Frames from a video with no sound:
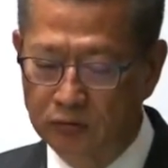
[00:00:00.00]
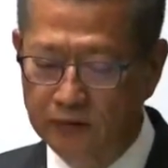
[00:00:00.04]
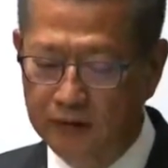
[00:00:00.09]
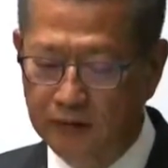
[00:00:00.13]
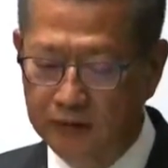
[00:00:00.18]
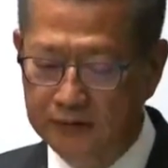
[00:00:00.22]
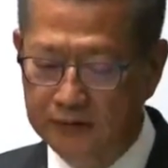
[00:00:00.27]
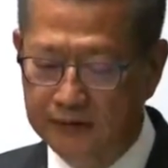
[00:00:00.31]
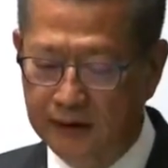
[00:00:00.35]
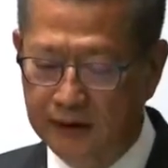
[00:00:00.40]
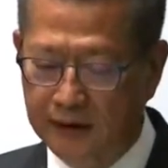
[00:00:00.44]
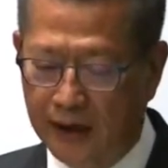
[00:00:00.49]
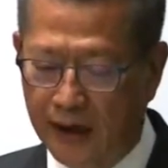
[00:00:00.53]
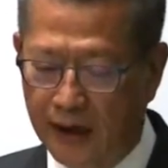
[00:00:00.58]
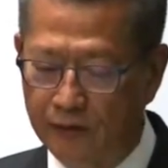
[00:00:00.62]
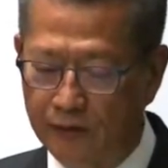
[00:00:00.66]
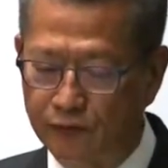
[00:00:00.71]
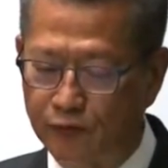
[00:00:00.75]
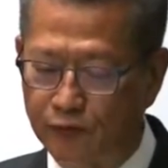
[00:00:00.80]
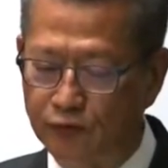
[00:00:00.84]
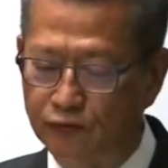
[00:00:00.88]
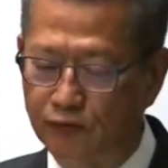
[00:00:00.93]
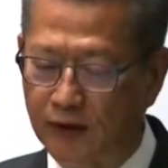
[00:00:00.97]
special
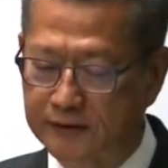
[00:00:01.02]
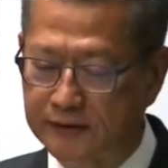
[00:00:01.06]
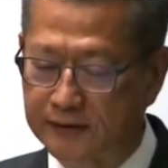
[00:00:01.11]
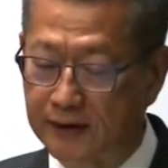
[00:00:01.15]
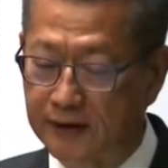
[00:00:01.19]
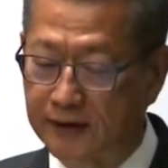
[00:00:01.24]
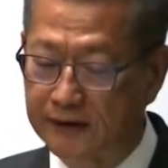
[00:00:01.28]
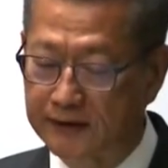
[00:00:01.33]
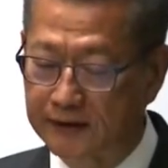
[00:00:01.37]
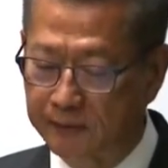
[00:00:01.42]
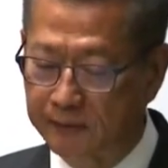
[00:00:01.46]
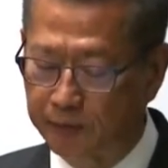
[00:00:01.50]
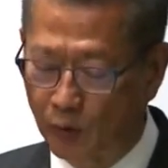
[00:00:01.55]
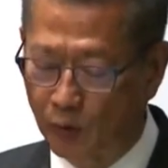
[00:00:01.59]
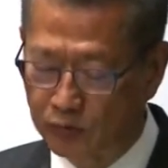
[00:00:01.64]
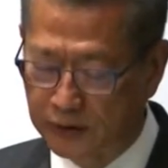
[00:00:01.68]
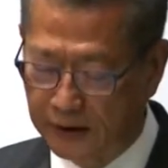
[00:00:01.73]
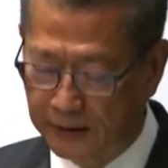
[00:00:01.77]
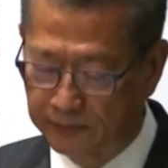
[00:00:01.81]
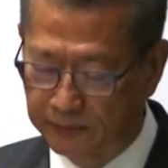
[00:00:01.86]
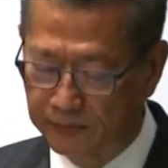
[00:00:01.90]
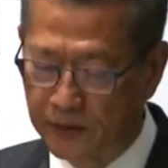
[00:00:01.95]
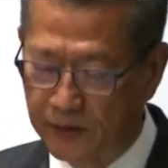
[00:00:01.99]
100% guarantee
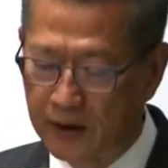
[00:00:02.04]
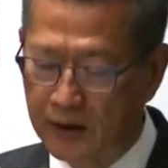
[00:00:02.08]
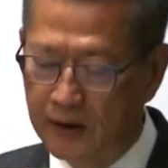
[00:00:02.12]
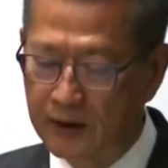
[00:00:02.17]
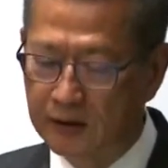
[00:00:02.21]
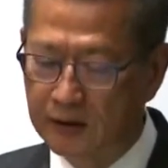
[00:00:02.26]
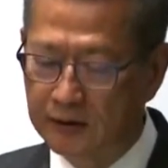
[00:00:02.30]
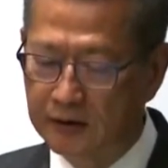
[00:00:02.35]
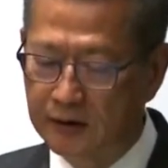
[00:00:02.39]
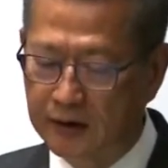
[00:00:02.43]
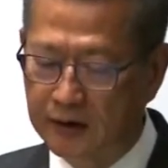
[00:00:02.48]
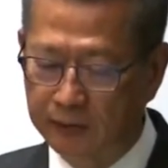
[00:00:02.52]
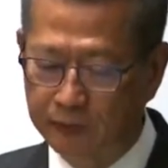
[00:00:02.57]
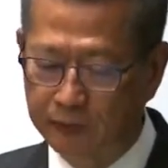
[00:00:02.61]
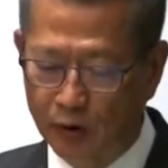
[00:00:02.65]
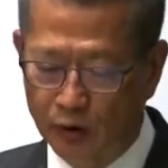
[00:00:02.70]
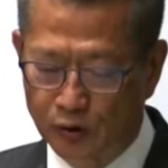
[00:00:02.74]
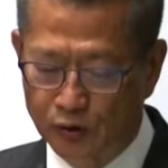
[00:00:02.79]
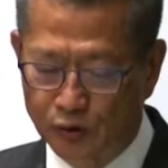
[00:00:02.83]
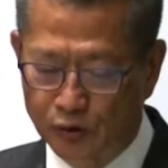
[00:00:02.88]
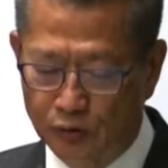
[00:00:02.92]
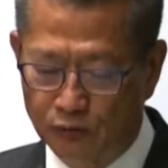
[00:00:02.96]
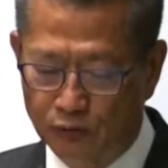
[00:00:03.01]
product to provide
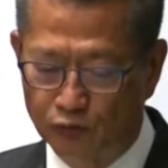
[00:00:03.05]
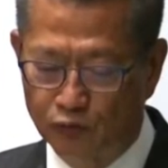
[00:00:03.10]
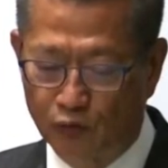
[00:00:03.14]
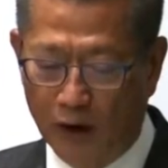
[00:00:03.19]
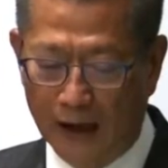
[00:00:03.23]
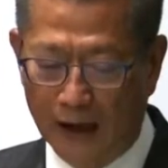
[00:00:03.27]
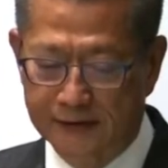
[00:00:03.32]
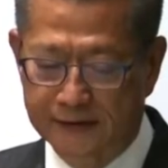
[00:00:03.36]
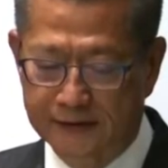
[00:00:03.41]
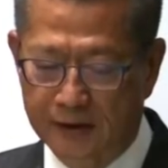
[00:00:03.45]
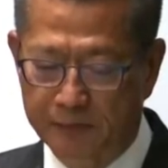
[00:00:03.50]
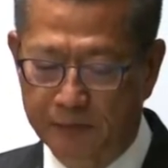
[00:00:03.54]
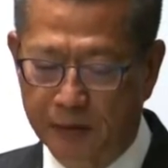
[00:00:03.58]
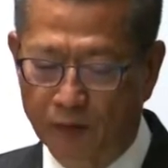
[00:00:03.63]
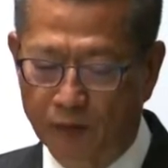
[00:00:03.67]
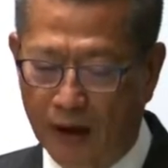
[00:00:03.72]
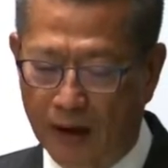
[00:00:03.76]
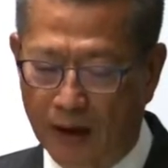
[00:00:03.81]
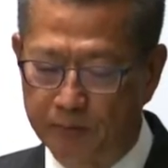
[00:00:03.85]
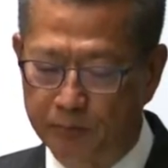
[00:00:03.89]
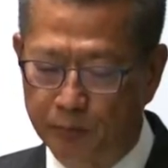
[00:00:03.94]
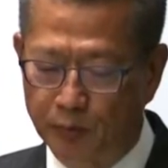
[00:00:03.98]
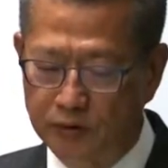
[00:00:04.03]
enterprises with
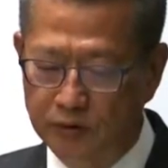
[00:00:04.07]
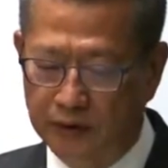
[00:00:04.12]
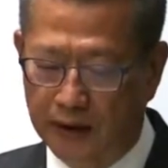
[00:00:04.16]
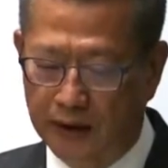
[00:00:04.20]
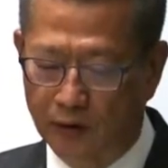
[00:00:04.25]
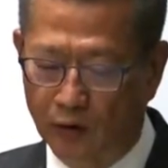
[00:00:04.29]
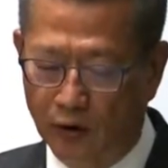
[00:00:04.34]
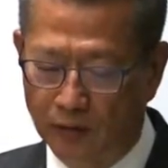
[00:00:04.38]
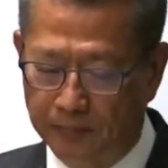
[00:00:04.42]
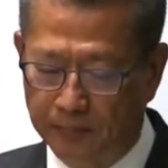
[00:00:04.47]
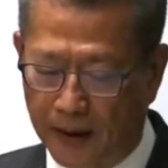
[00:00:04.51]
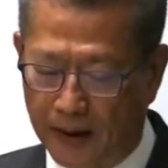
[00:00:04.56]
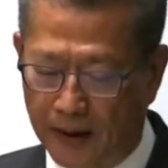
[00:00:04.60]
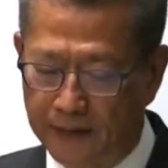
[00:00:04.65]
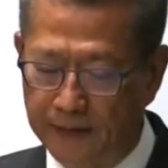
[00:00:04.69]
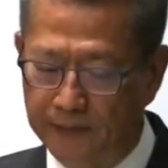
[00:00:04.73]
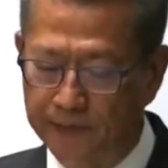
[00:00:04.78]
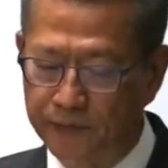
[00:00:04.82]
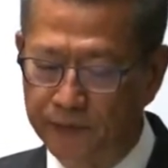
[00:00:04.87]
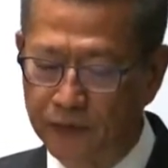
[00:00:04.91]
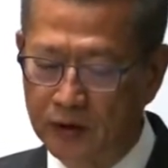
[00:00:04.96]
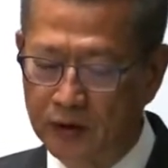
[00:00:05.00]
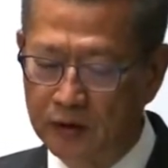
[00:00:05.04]
low interest loans
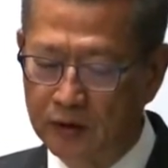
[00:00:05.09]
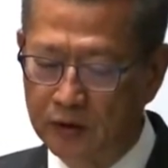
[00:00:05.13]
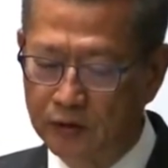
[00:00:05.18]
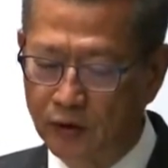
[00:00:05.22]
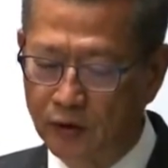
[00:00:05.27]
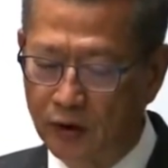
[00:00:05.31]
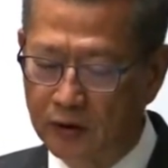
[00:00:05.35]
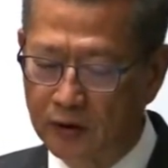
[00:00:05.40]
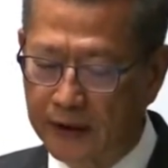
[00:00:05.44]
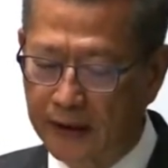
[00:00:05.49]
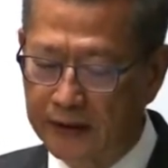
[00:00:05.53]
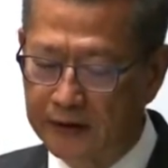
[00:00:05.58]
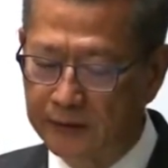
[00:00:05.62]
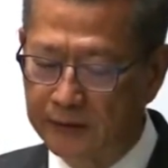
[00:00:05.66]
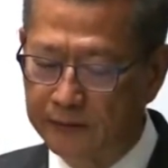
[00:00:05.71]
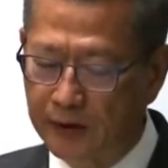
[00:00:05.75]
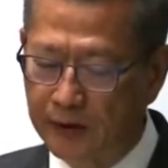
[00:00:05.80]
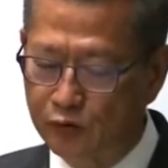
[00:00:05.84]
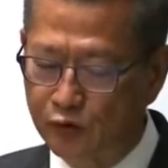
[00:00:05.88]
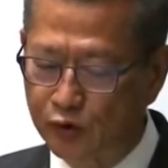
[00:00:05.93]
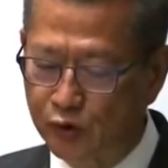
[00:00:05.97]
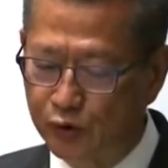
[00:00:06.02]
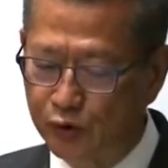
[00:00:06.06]
or interest
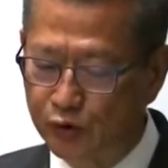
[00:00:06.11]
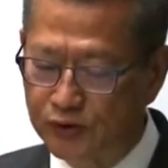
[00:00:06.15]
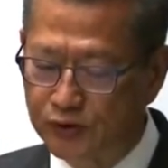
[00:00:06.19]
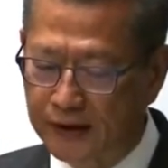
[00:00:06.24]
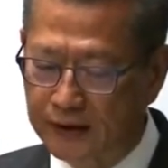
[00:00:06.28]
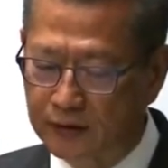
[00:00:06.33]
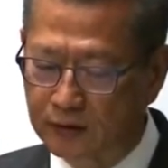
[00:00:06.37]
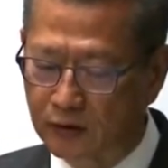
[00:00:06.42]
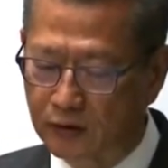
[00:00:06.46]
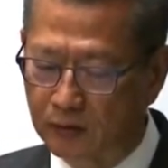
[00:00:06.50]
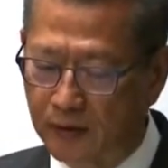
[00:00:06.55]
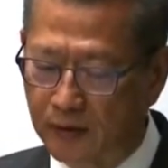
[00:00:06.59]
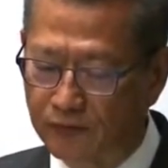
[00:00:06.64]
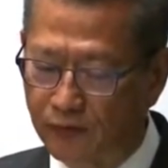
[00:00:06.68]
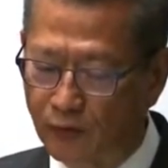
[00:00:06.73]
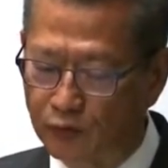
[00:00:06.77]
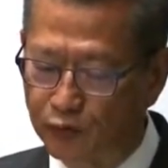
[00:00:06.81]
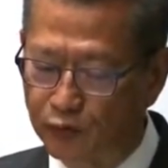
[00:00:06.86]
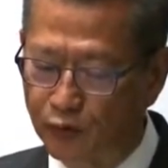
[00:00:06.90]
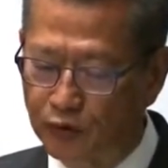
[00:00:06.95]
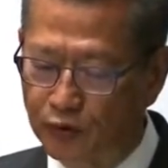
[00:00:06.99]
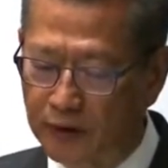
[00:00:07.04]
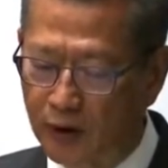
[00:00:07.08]
subsidies, as well as
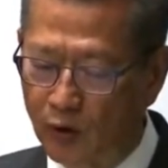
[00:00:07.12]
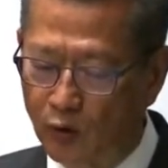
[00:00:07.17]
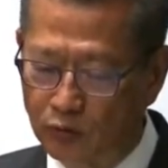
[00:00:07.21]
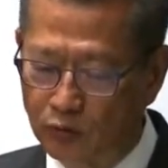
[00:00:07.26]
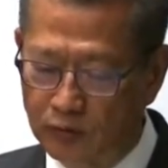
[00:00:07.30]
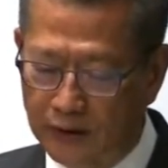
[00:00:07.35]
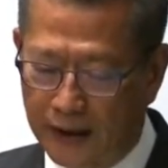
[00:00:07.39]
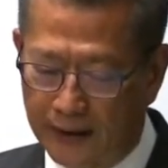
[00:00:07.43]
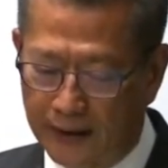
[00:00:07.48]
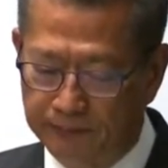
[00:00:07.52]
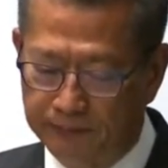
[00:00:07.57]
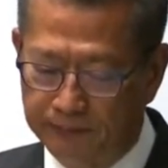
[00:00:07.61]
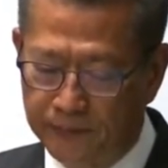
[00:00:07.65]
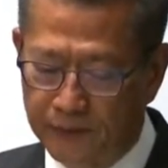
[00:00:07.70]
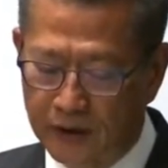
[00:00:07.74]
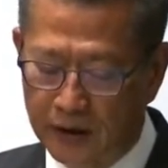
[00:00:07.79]
principal moratorium,